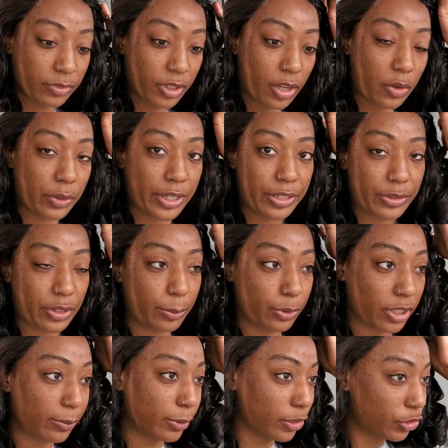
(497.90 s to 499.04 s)
Okay, so I pretty
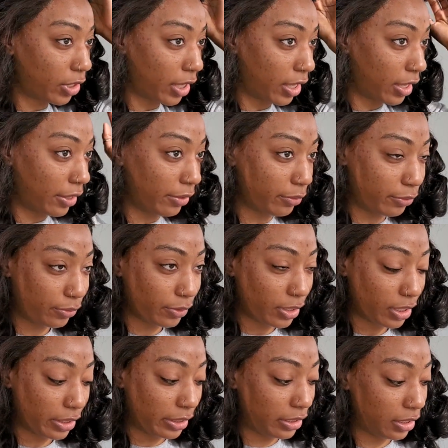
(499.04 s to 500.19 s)
much have
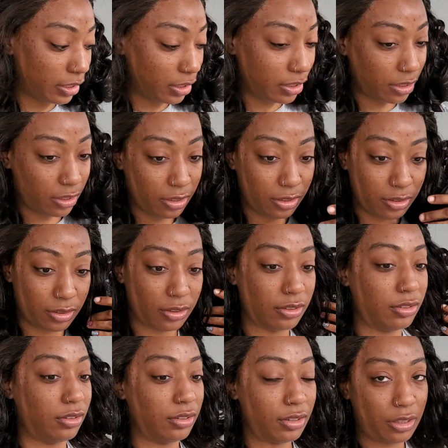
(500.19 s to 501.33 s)
the
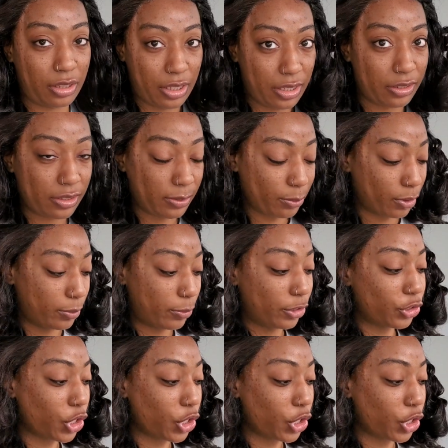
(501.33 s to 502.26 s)
lace pretty much